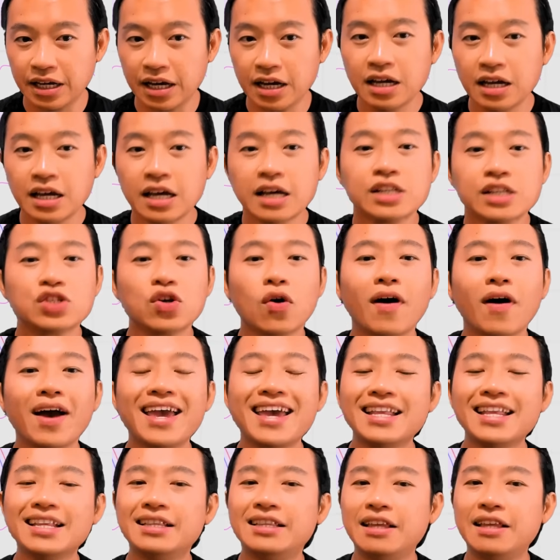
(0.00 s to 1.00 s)
Yeah,
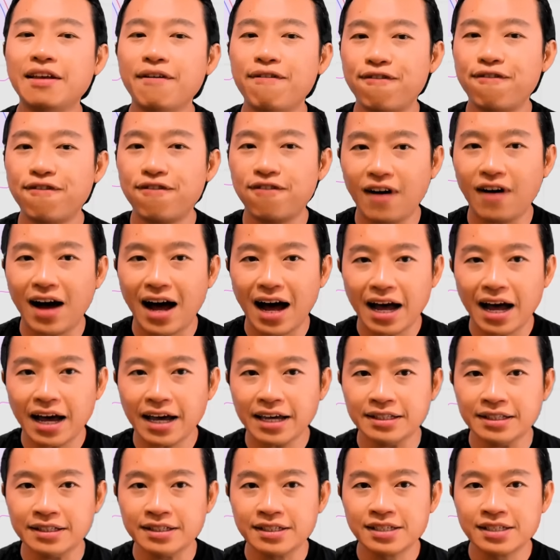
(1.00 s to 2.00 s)
so it
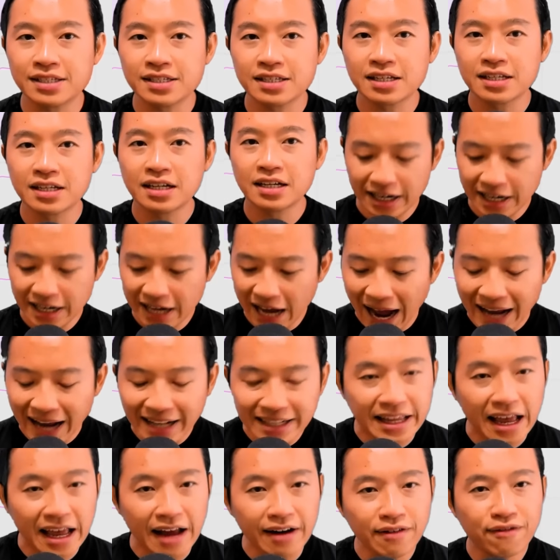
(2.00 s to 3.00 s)
defines and it
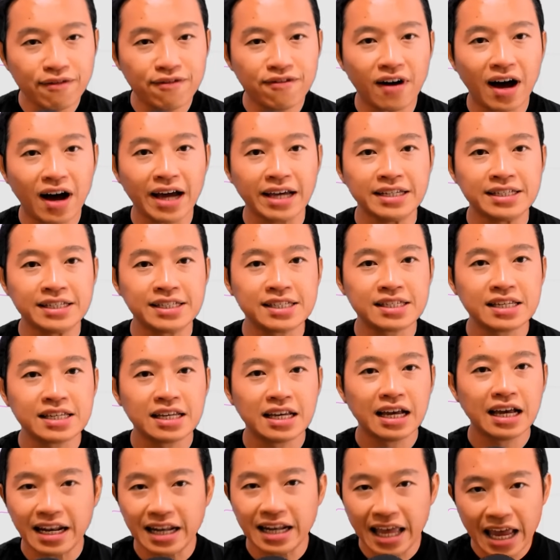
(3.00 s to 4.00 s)

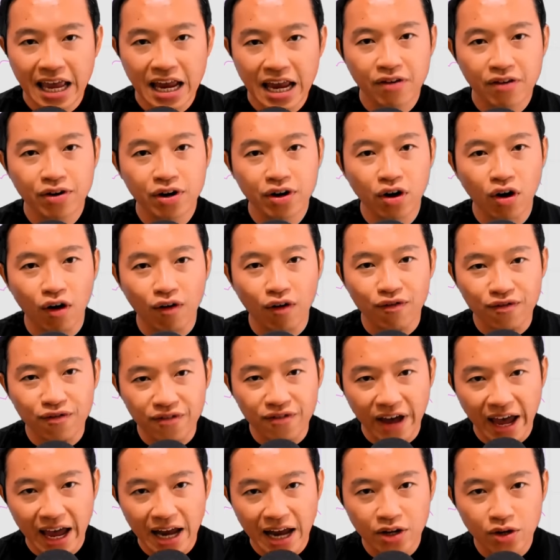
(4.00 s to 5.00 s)
identifies an area
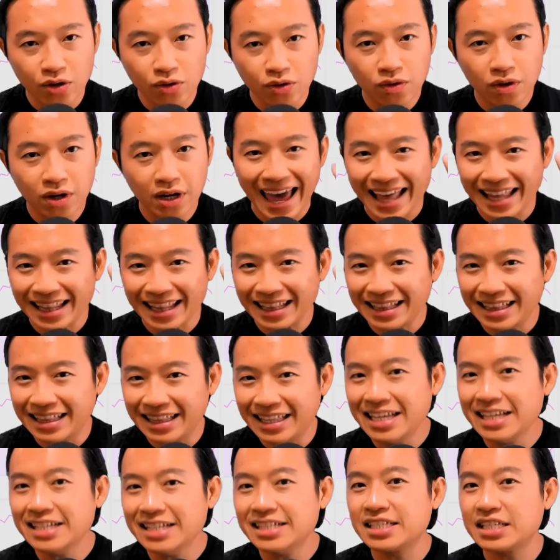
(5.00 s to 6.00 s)
of value at
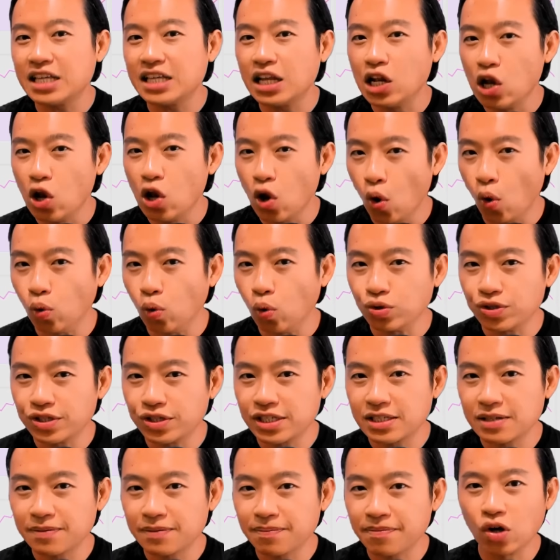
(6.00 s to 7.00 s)
these
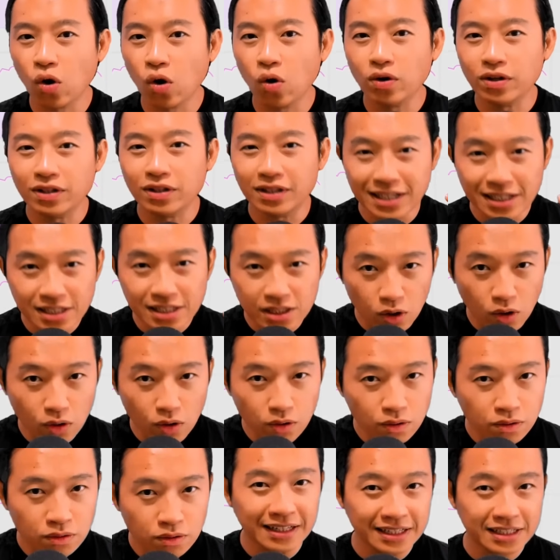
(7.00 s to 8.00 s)
lows. So this
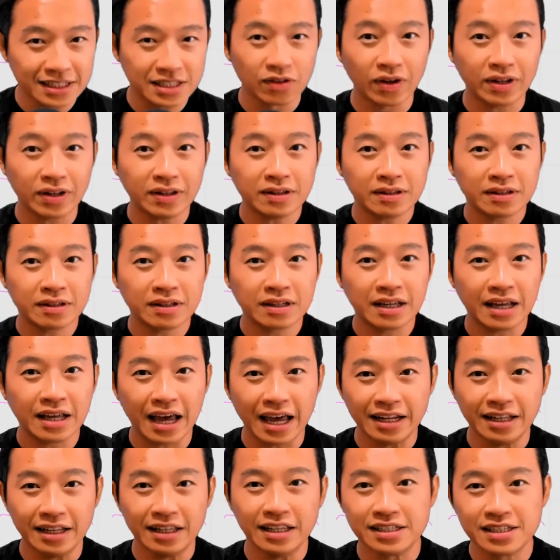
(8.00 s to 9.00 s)
low, this one,
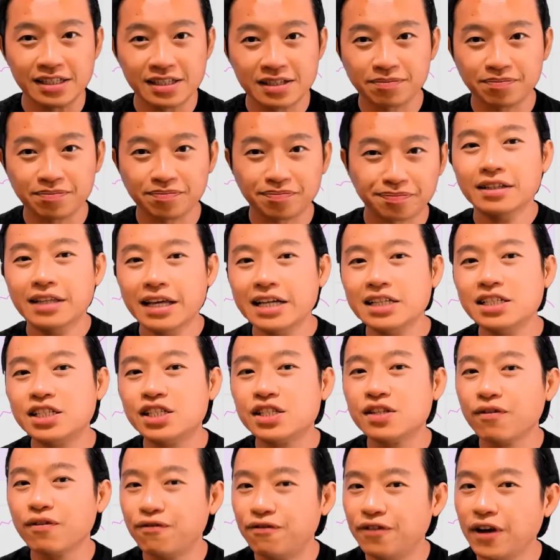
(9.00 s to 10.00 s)
and this.
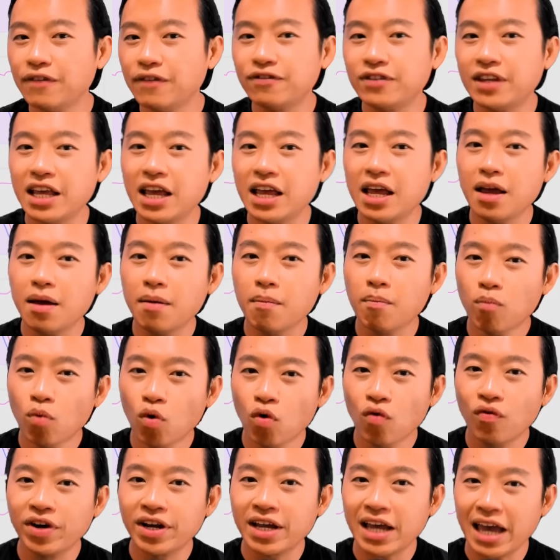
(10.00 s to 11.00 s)
This 50
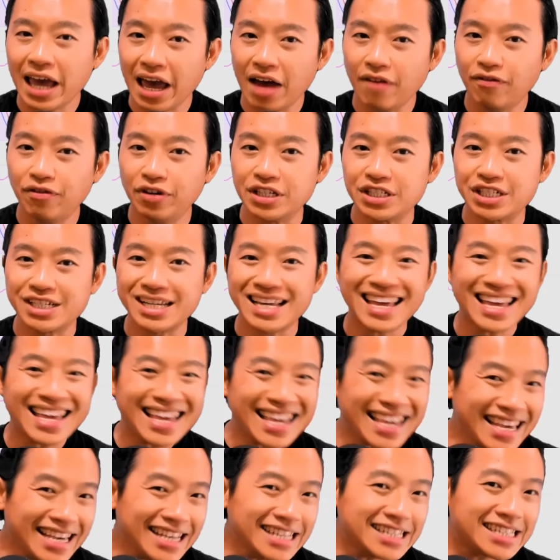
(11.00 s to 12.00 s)
moving average
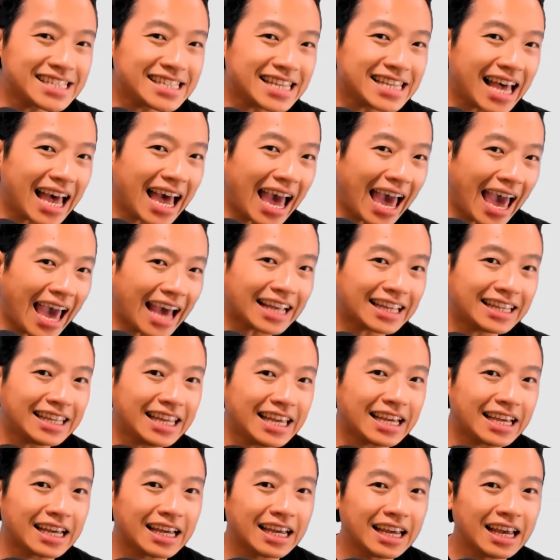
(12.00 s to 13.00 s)
is
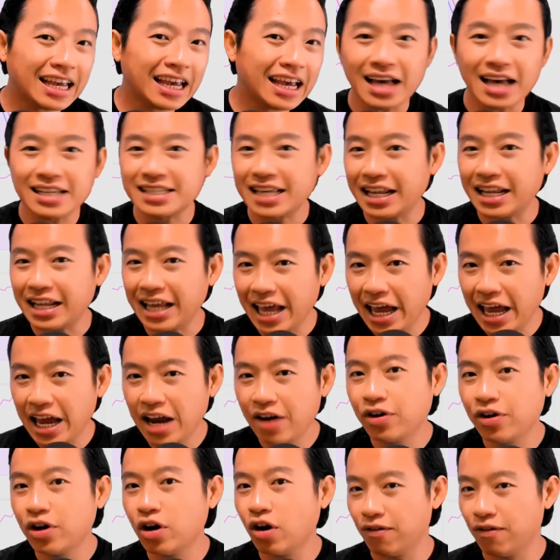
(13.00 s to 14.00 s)
acting as an
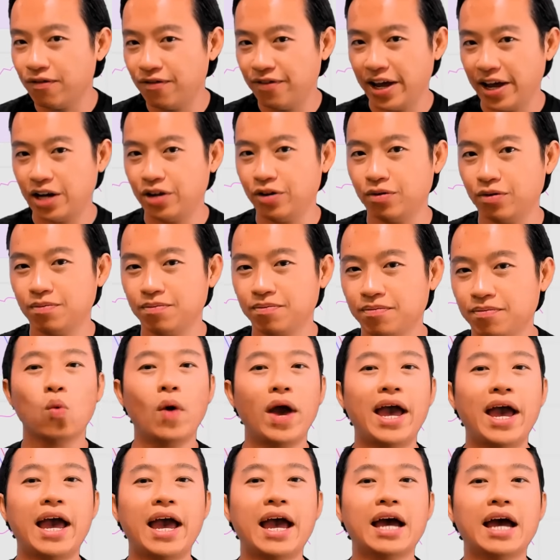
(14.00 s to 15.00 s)
area of value
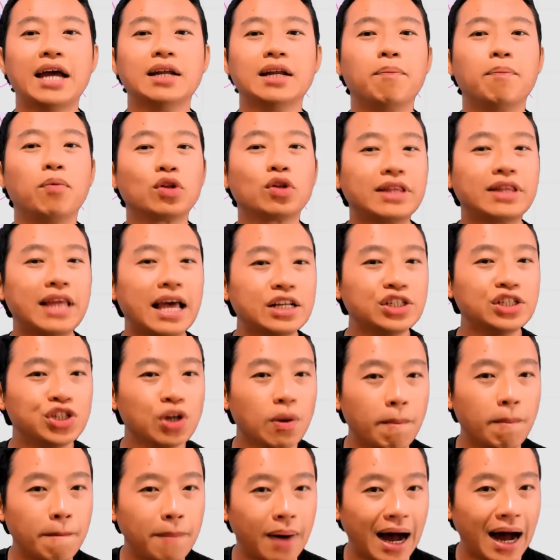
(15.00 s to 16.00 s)
where the
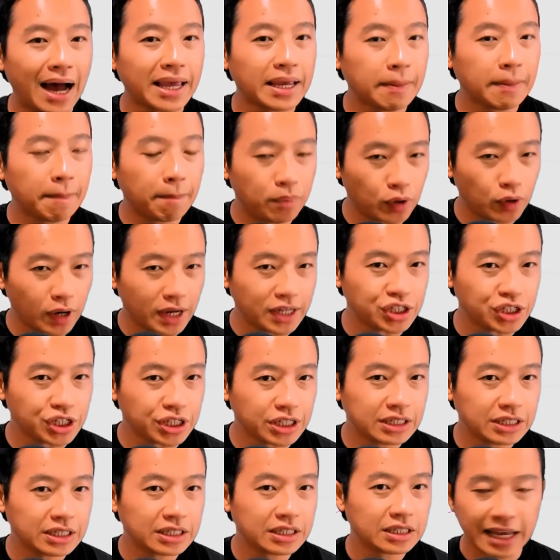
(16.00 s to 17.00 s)
potential buying
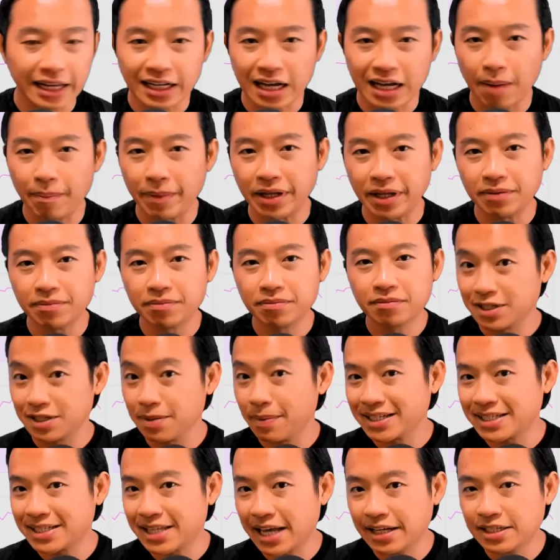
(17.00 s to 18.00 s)
pressure can come in.
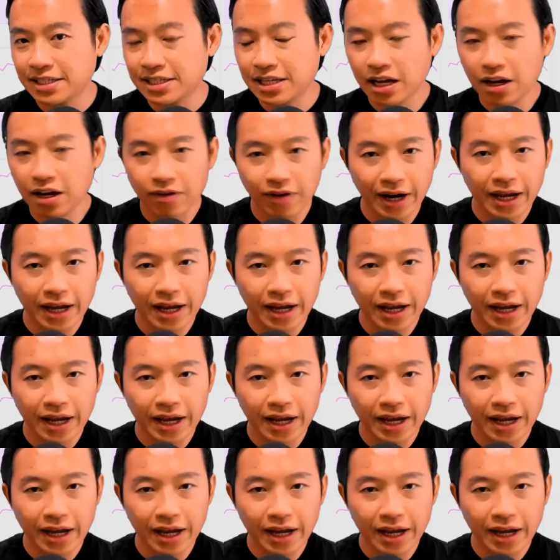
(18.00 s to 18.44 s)
Does it make sense?